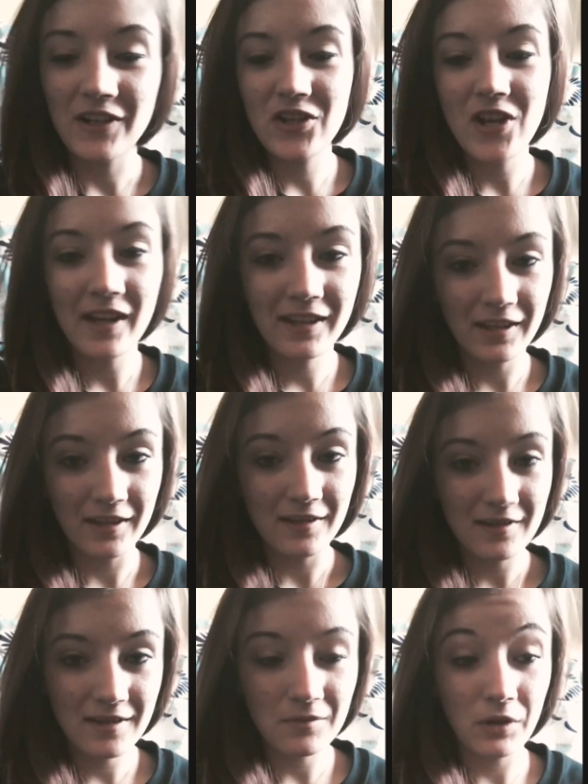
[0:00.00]

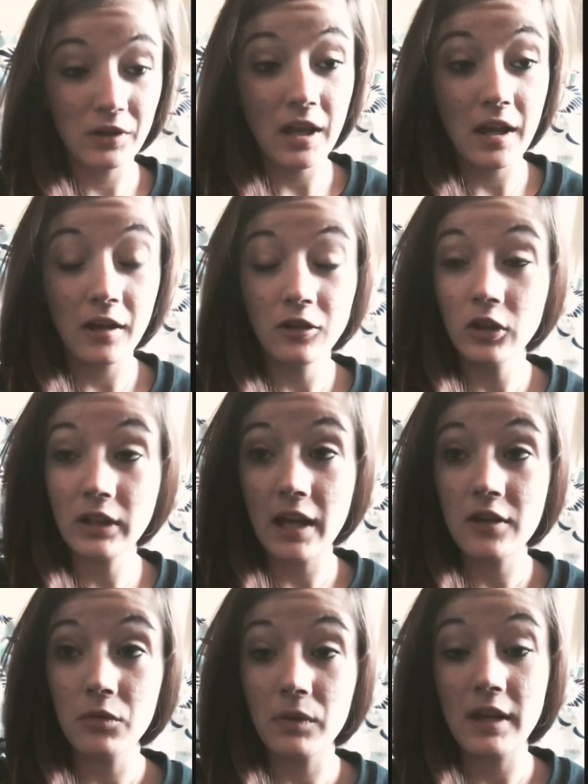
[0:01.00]
check-ins where they look
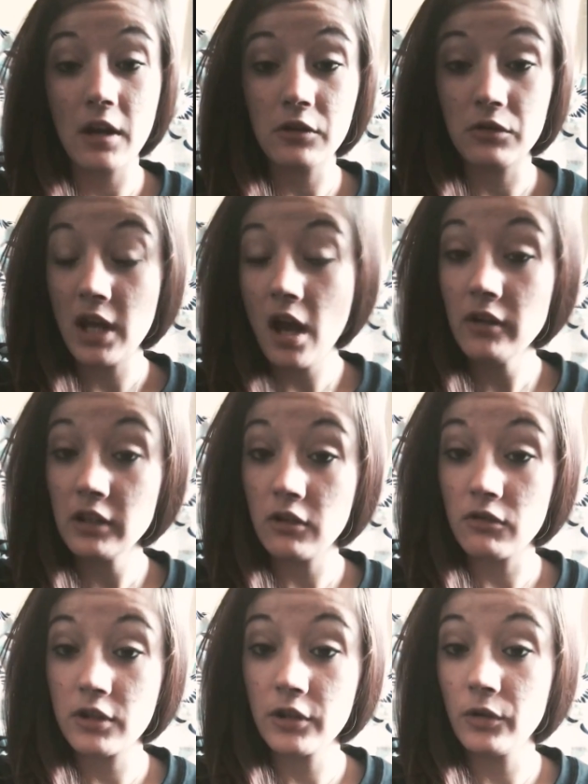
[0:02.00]
at you without you telling
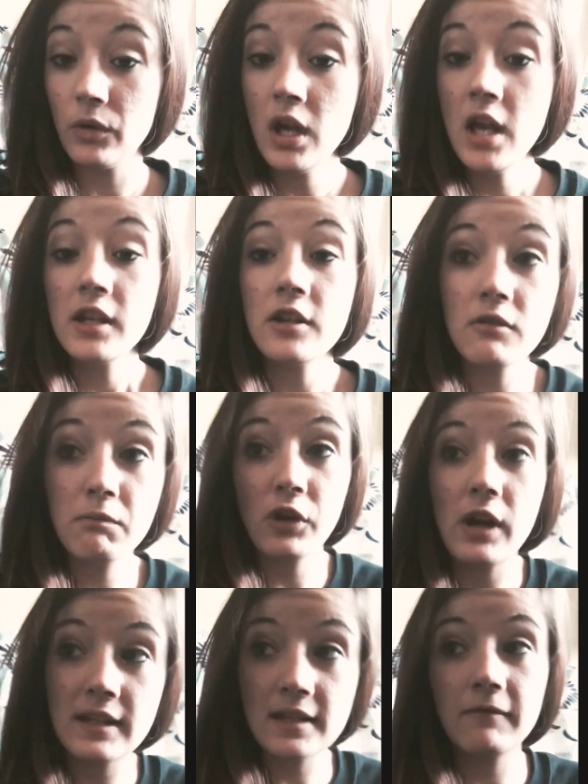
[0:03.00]
you to, you
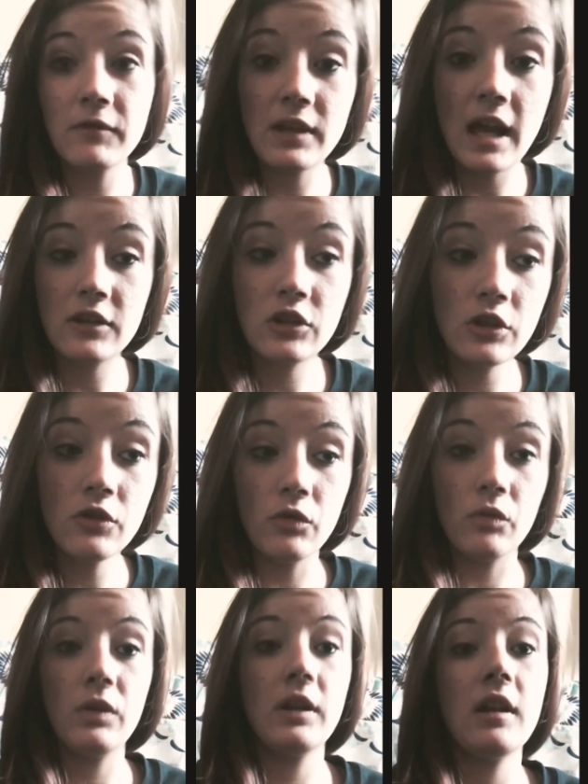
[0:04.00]
praise them for that
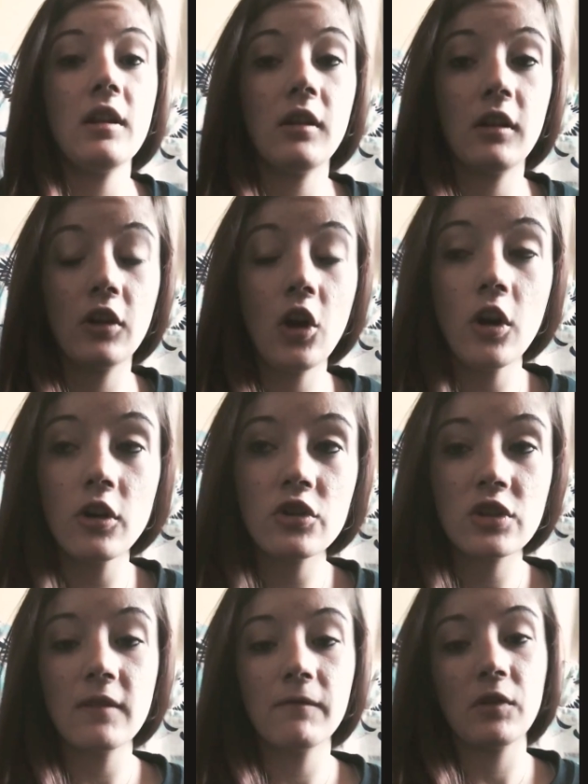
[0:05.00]
too, and it
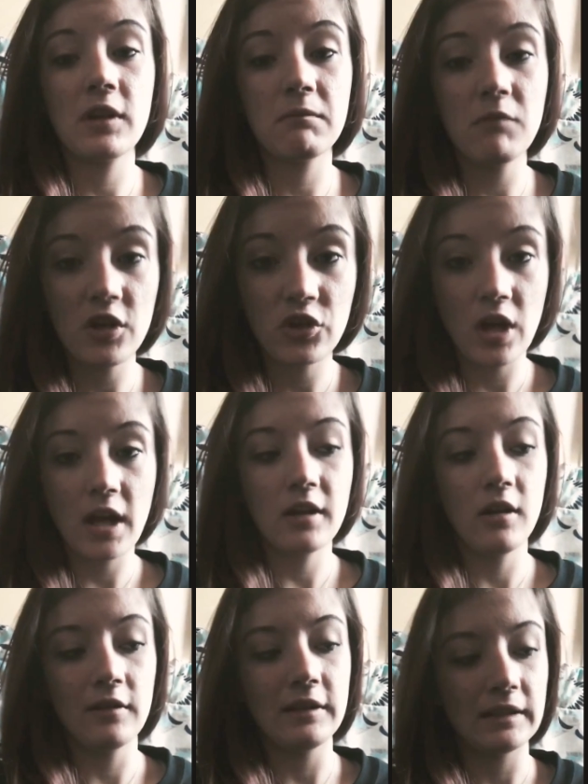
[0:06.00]
encouraged them for as much eye
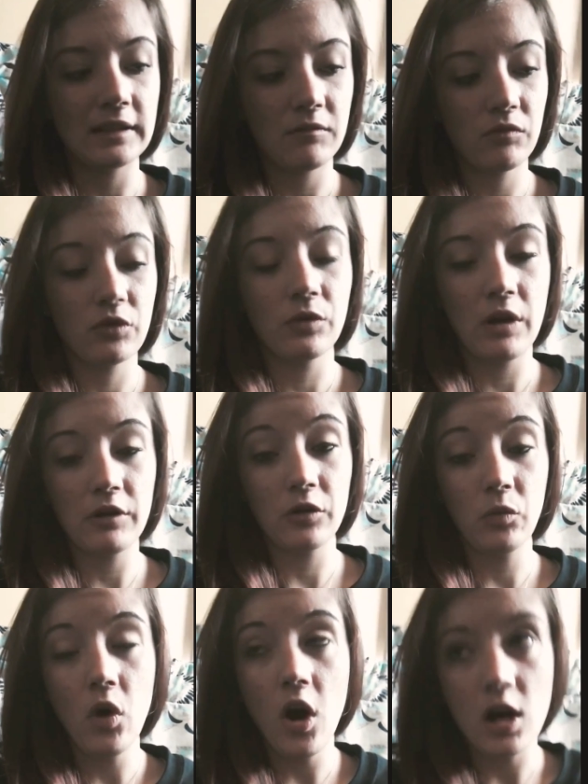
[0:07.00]
contact throughout
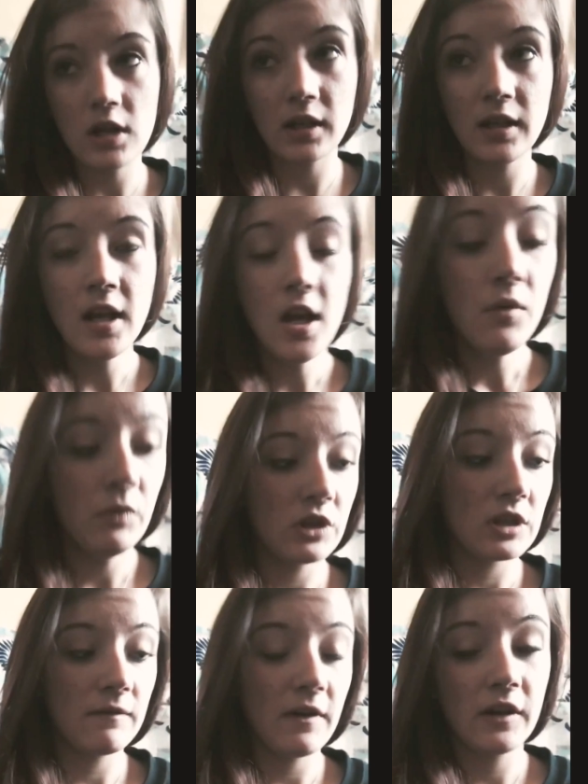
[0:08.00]
your walk,
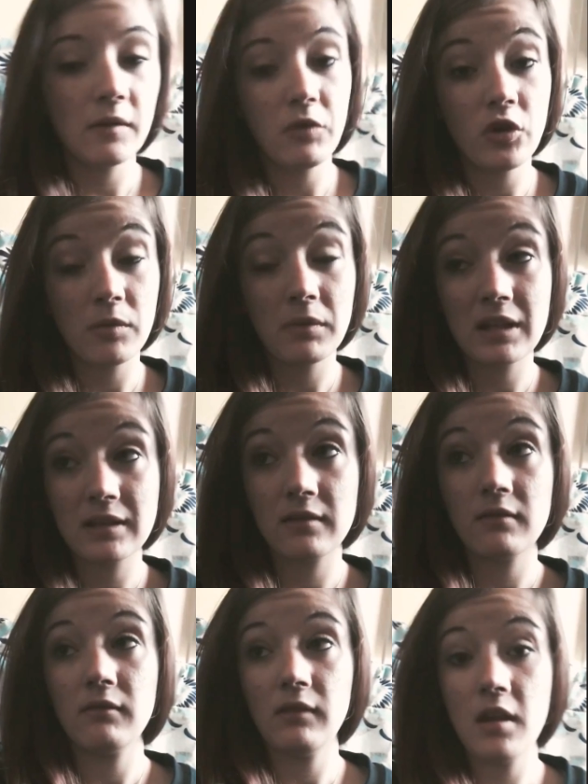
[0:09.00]
which is very important,
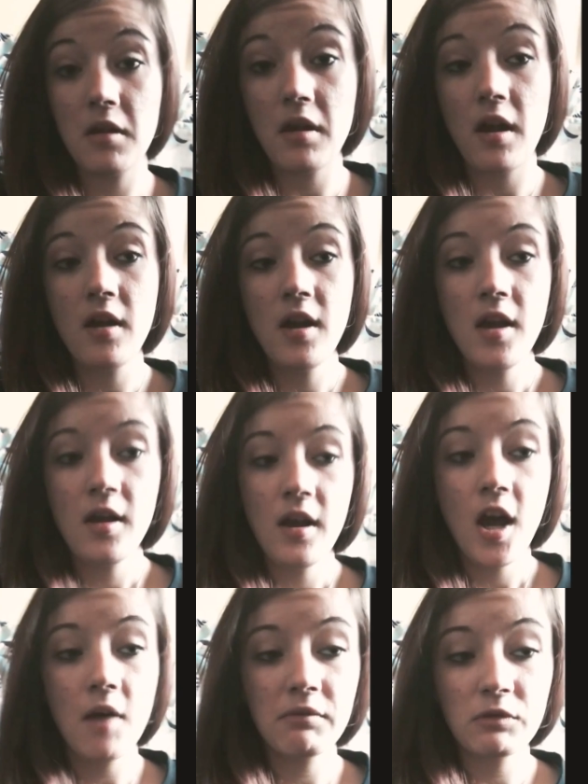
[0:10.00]
because it
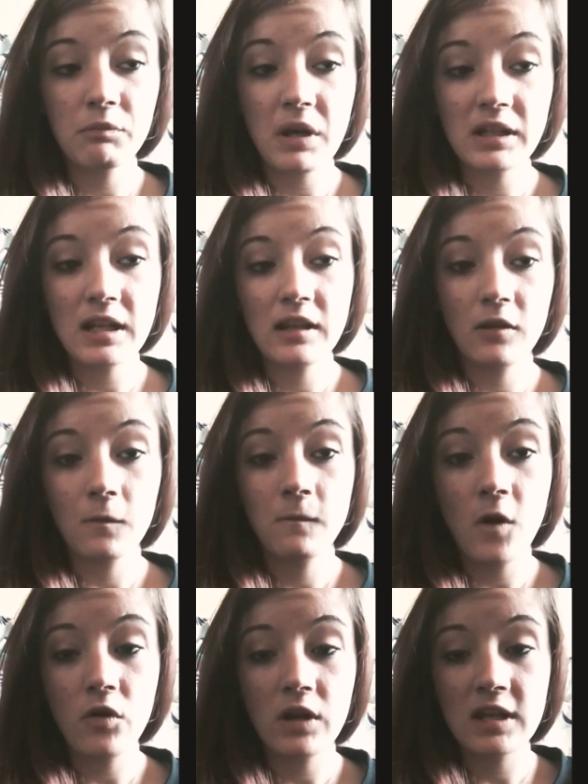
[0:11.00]
helps with maintaining their
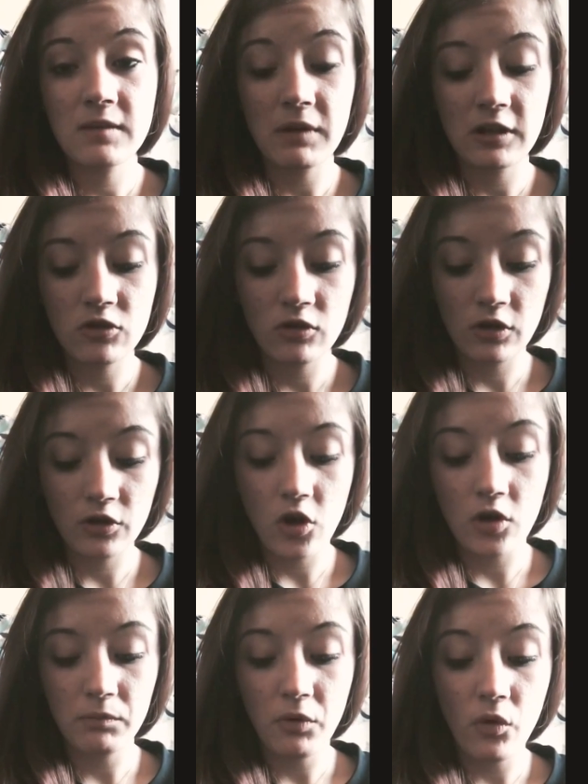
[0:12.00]
focus, making sure they're
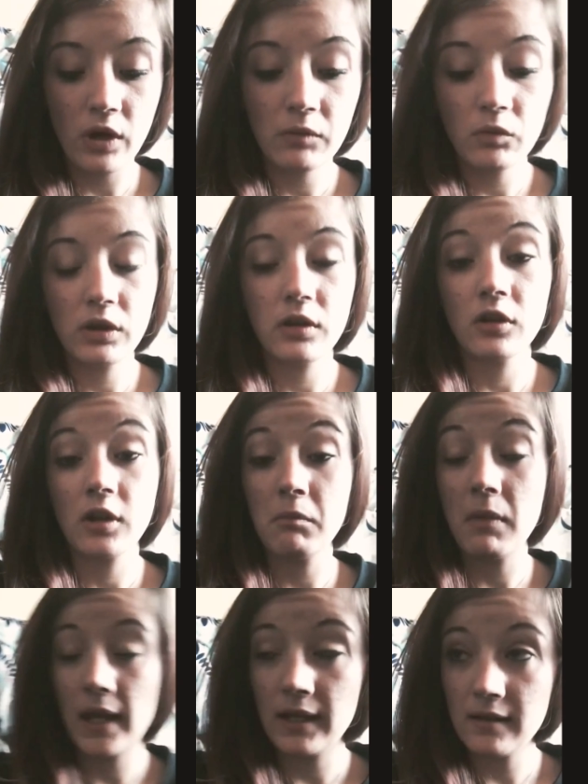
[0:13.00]
on point with their
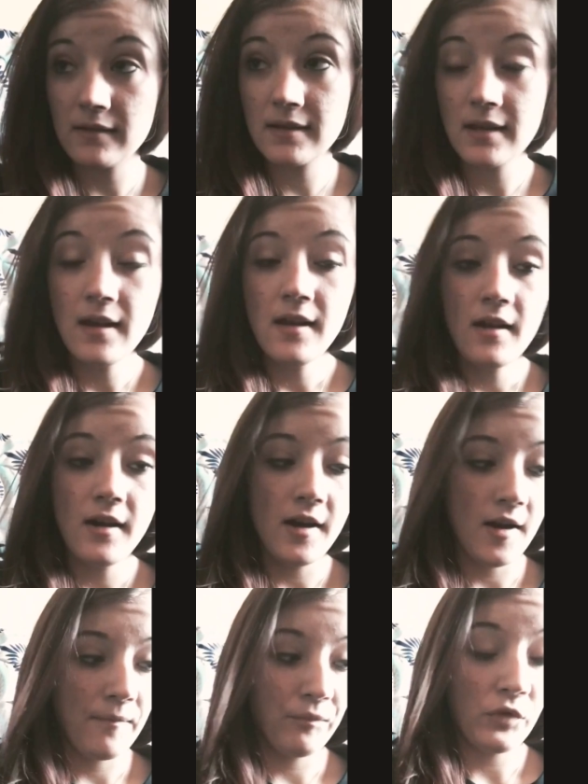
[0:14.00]
commands.
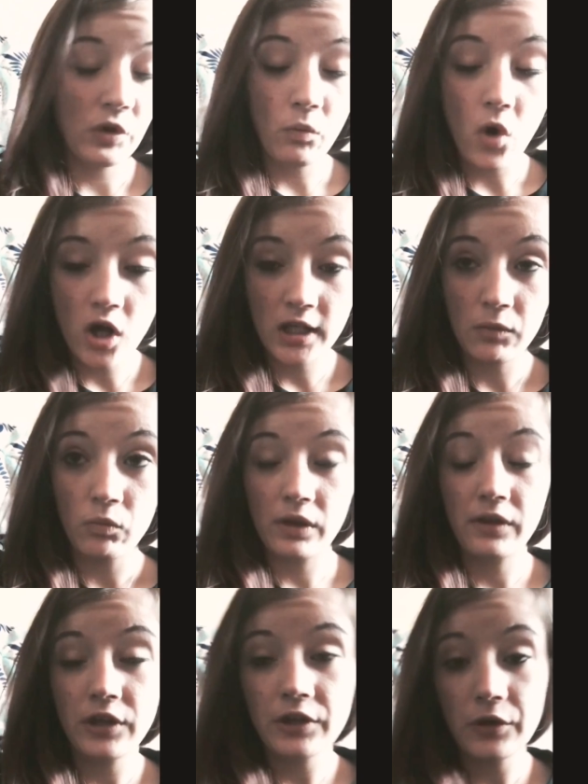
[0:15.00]
They're walking
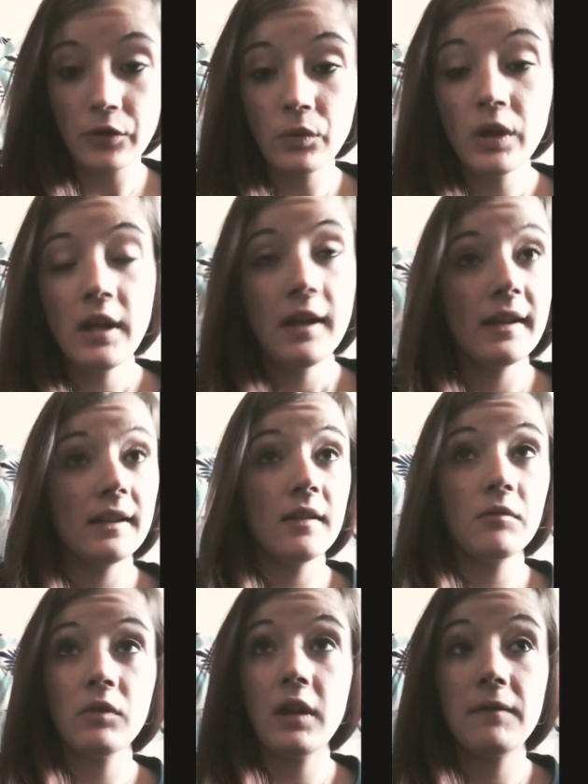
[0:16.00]
with you, and
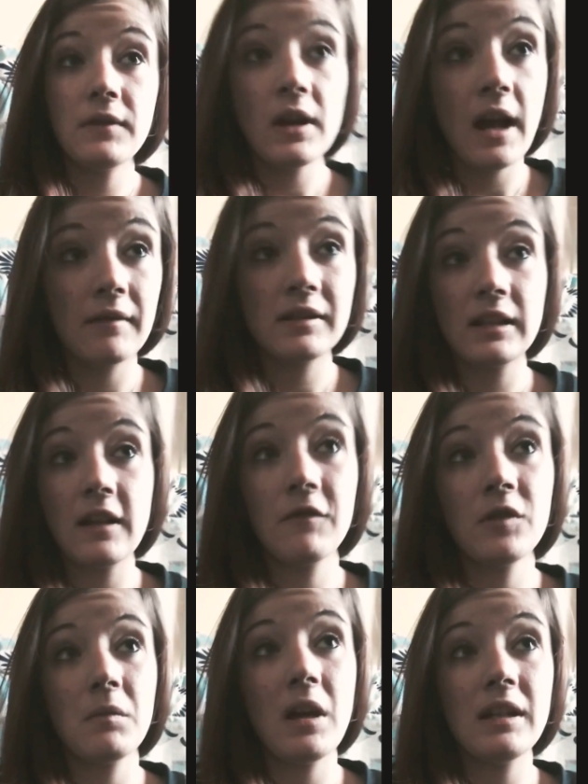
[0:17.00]
then if you have to
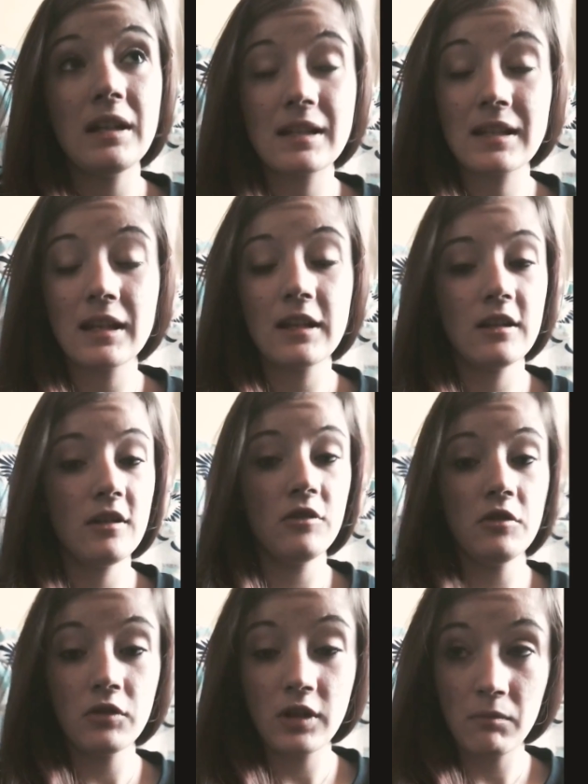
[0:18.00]
give them any
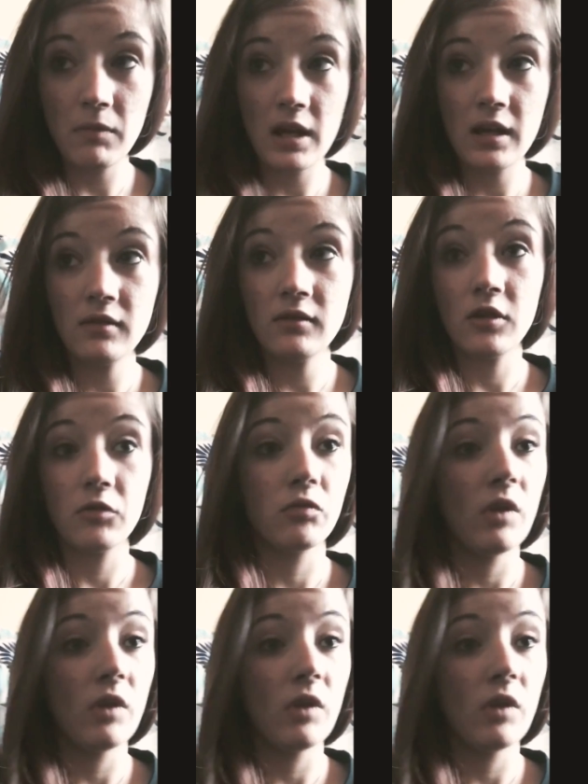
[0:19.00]
sudden new command, they're